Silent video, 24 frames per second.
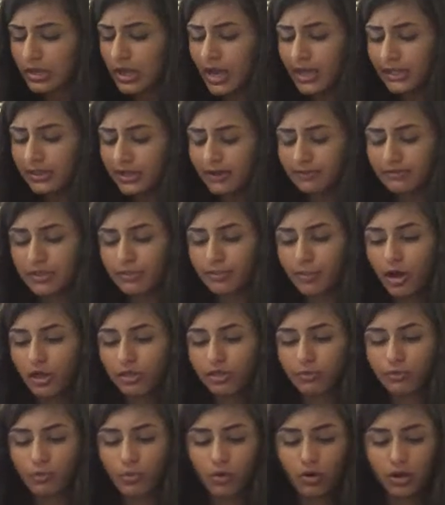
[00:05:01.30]
I loved him all
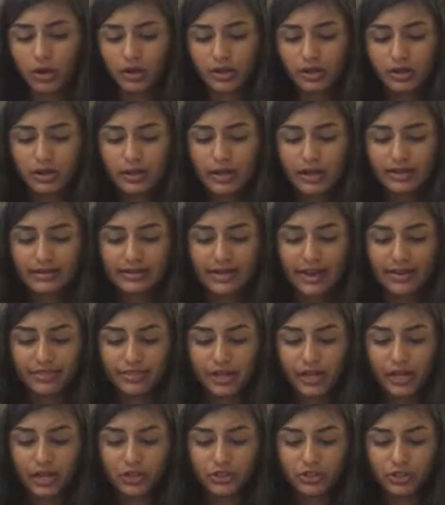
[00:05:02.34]
the more, now
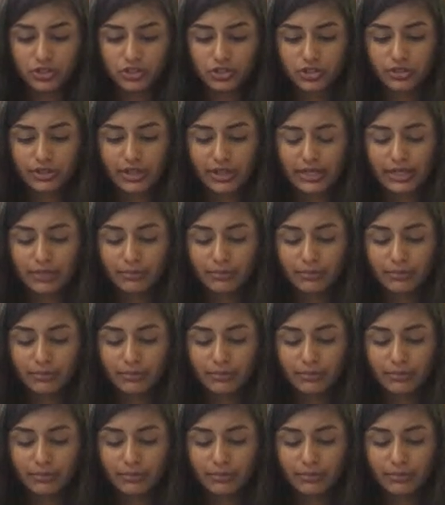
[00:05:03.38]
that I understood that